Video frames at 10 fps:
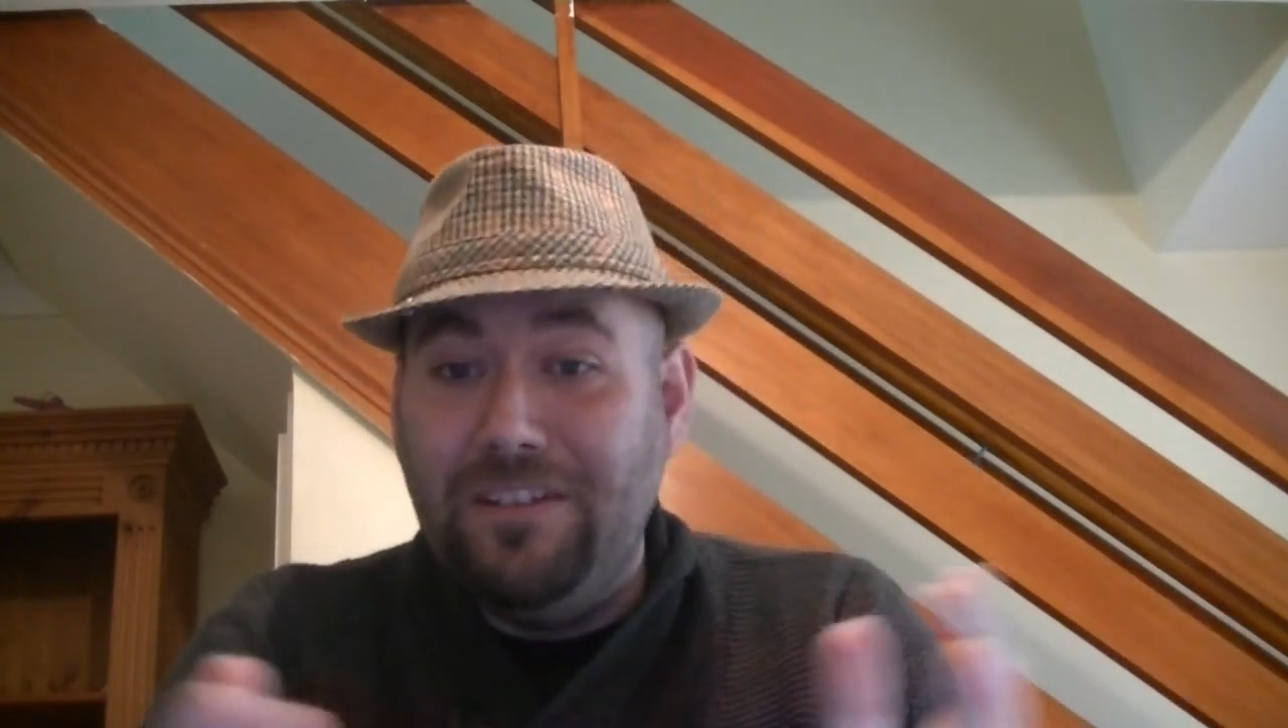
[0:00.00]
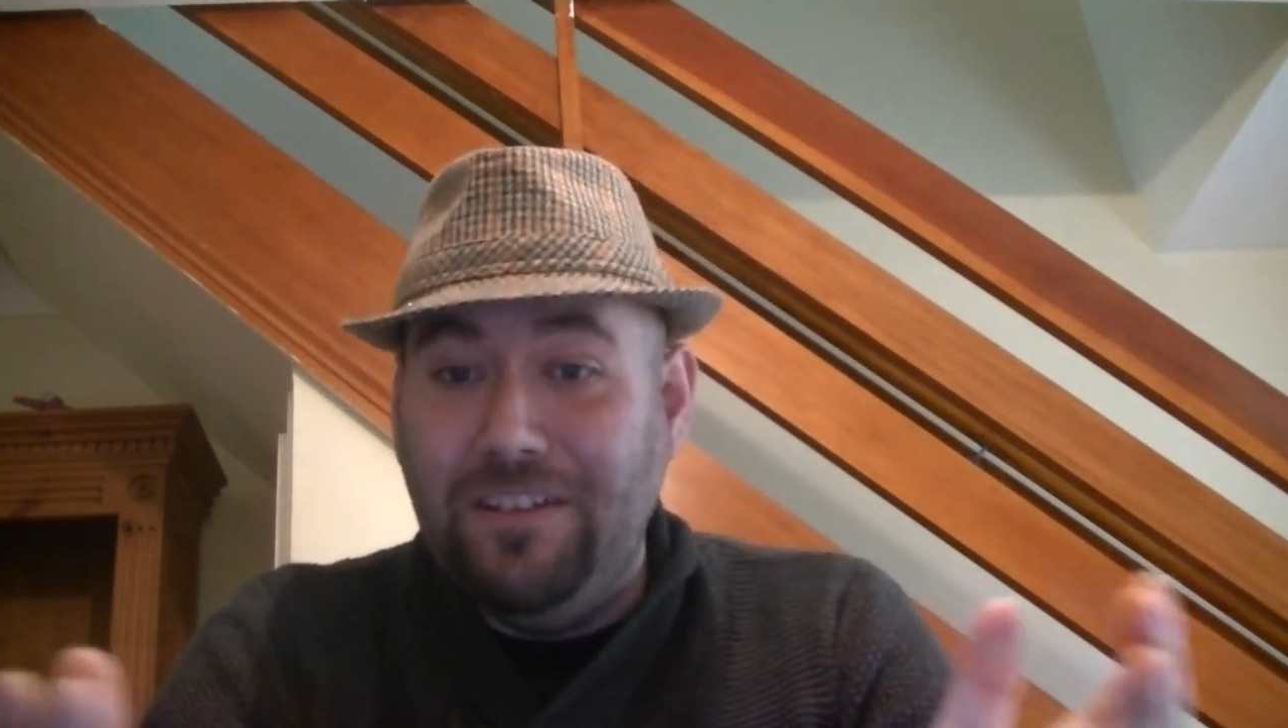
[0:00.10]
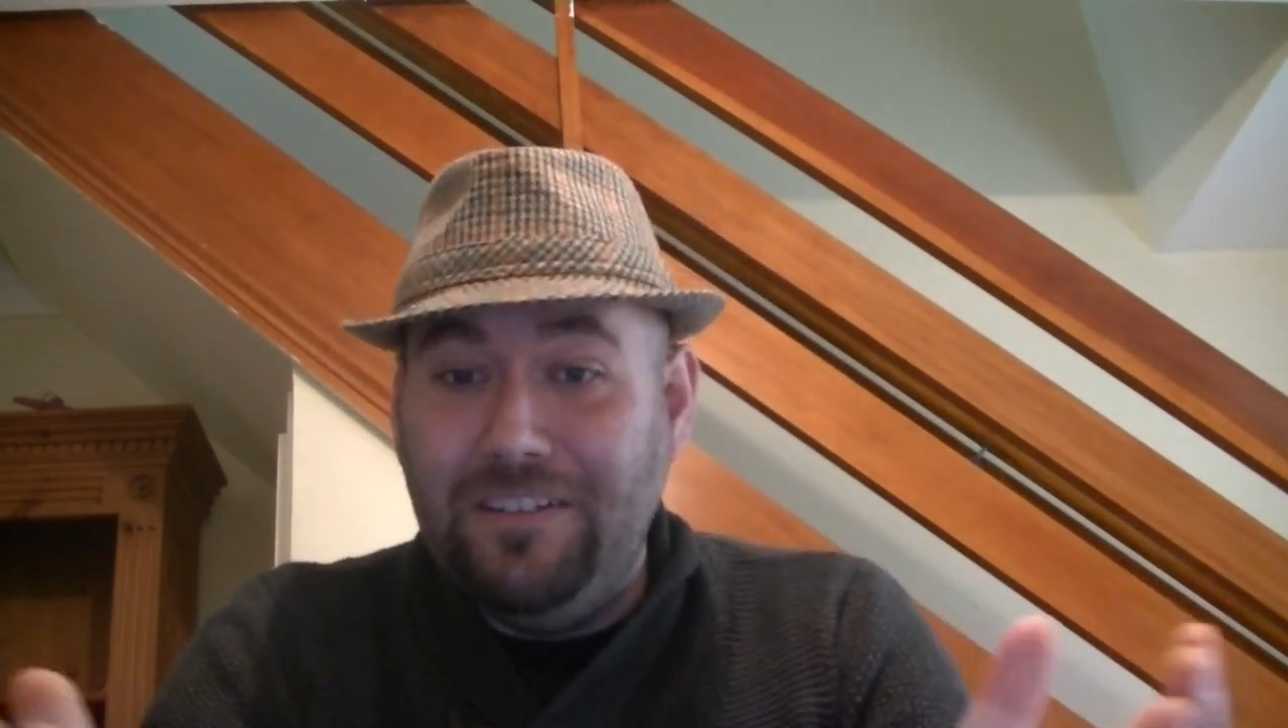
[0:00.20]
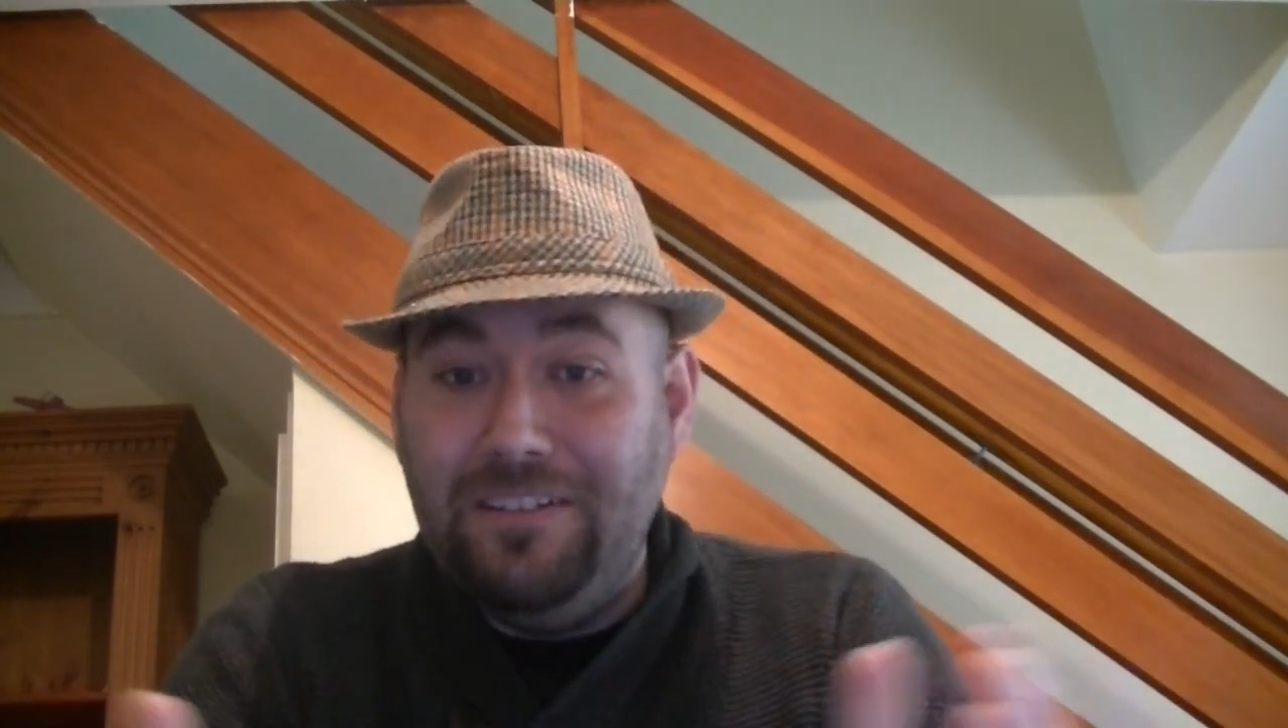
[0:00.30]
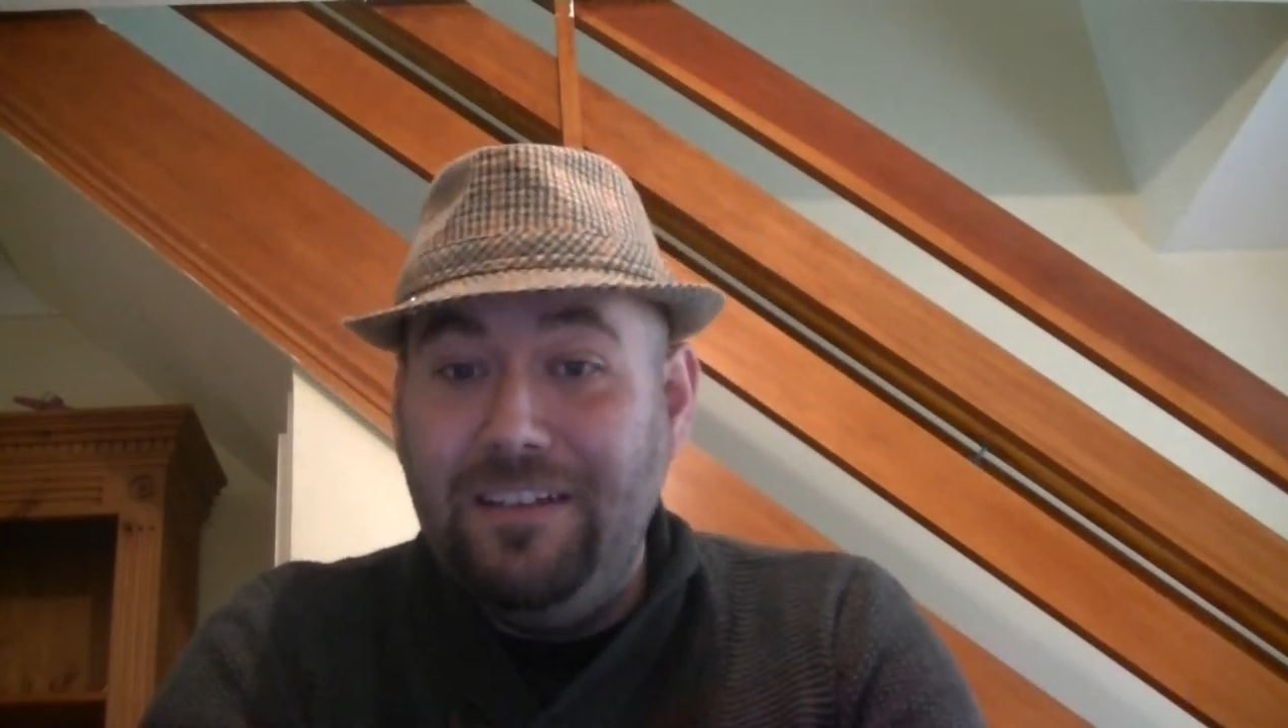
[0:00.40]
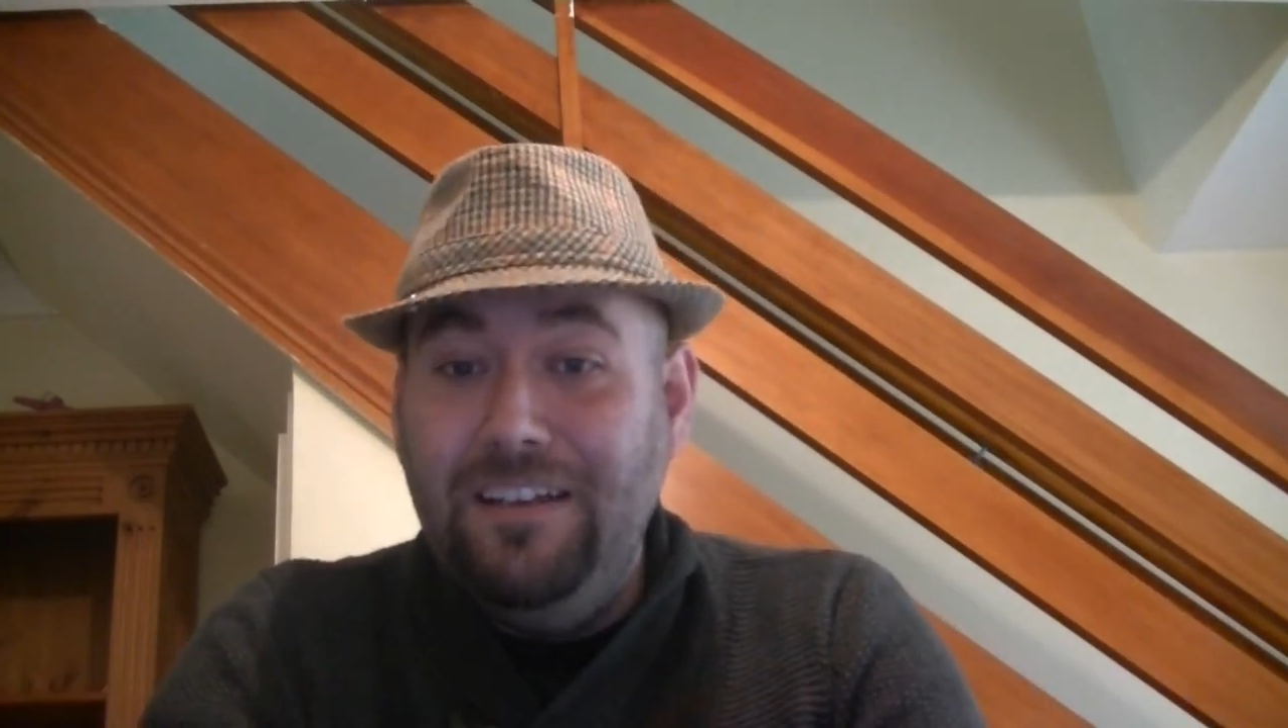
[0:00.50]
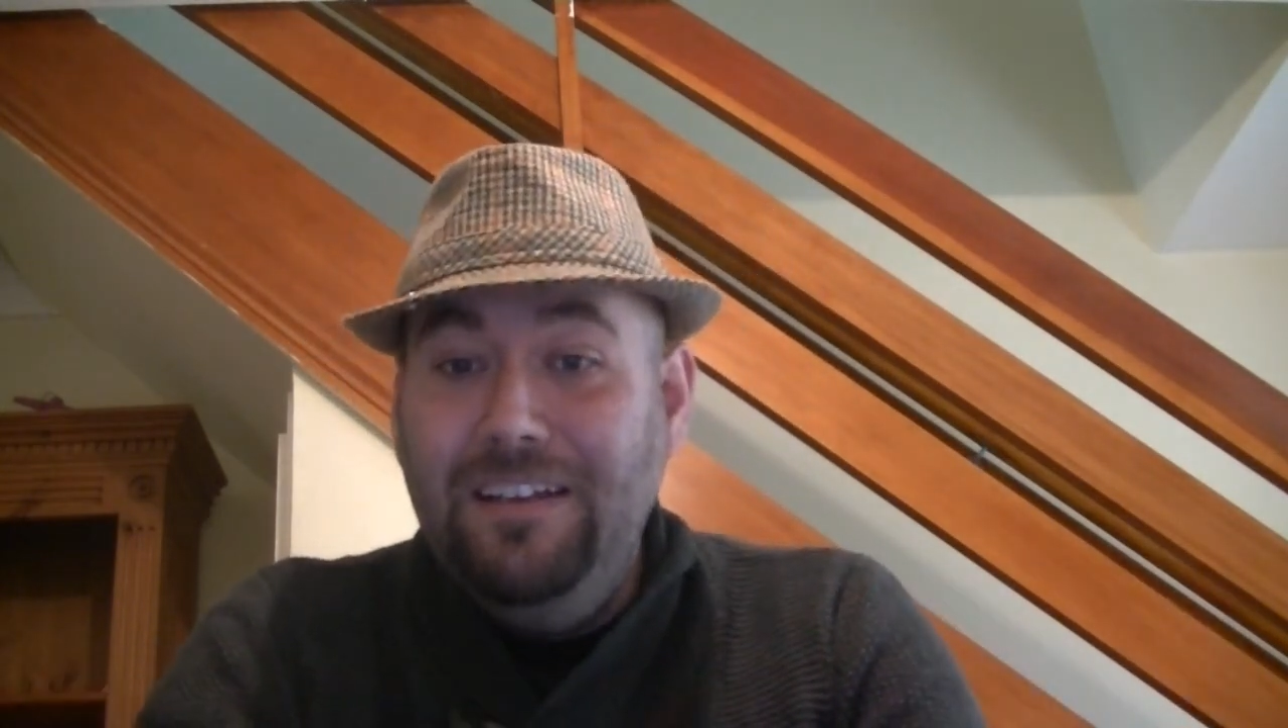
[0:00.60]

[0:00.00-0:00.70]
and